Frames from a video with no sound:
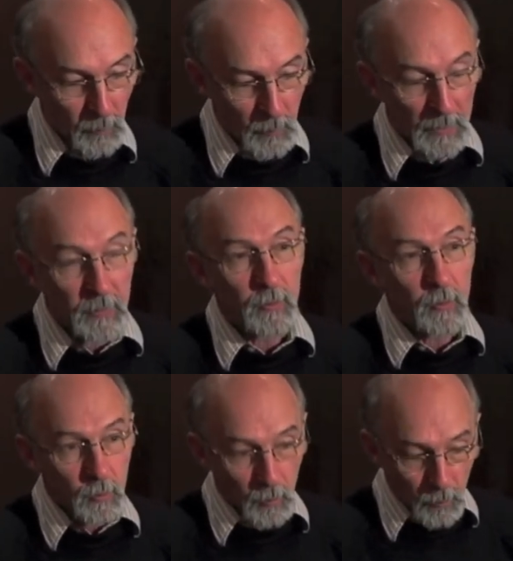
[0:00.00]
But
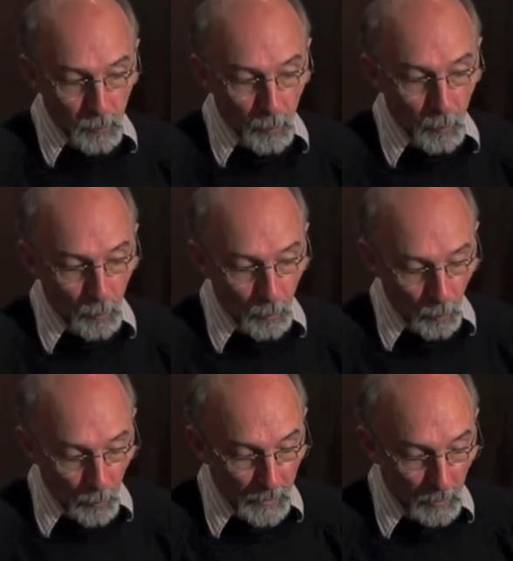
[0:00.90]

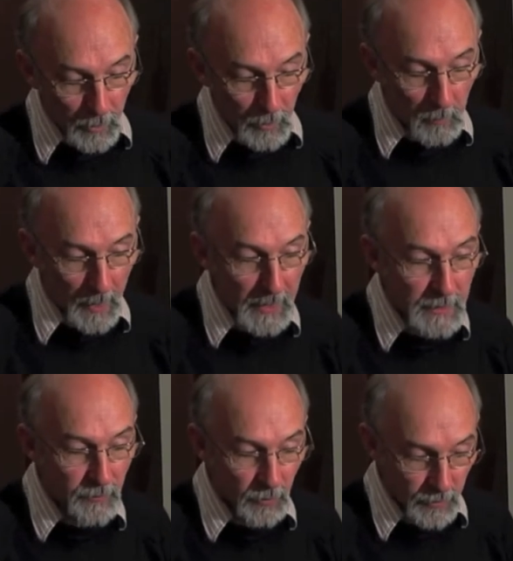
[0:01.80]
when you look at the
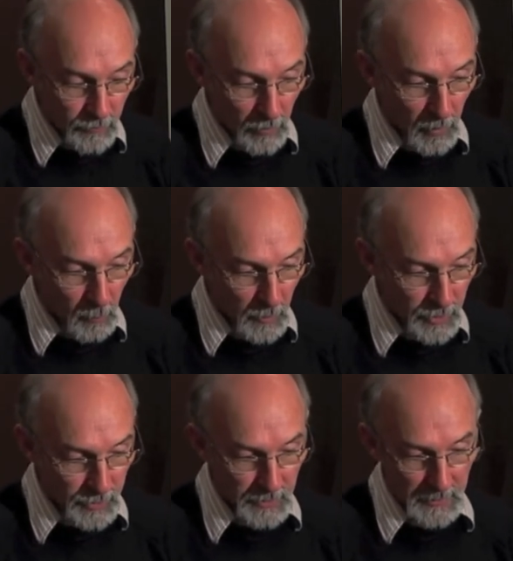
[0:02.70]
plans for this room, which
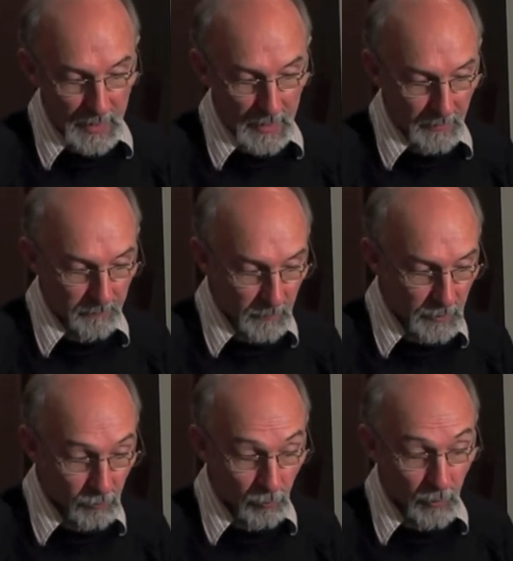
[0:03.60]
is this
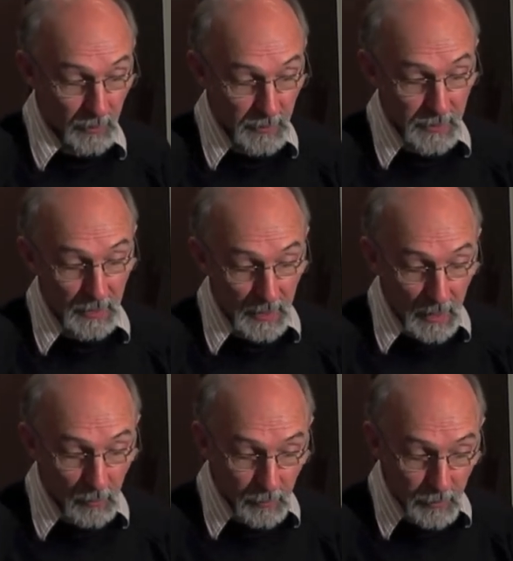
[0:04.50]
drawing you see
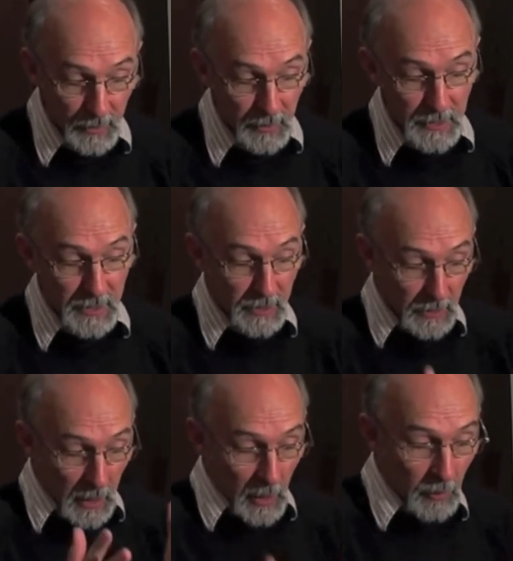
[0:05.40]
now, you'll see there's actually
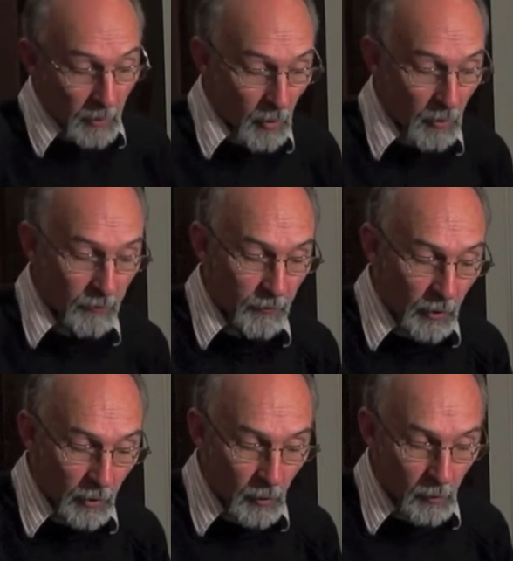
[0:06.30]
long
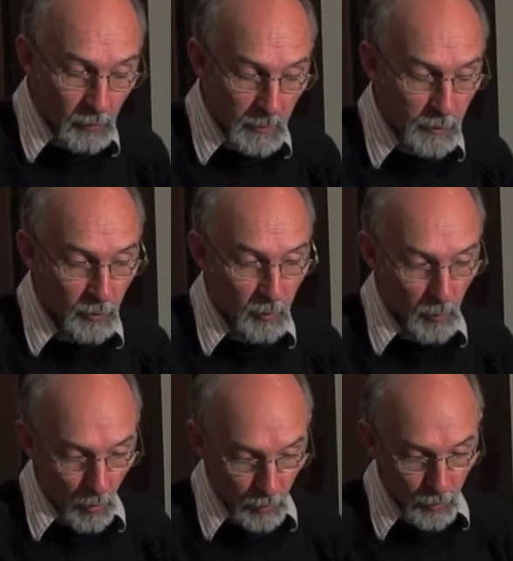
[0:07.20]
vertical absorber
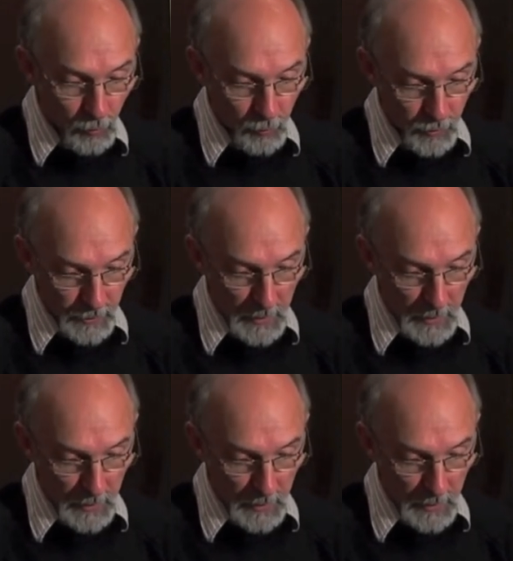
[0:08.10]
modules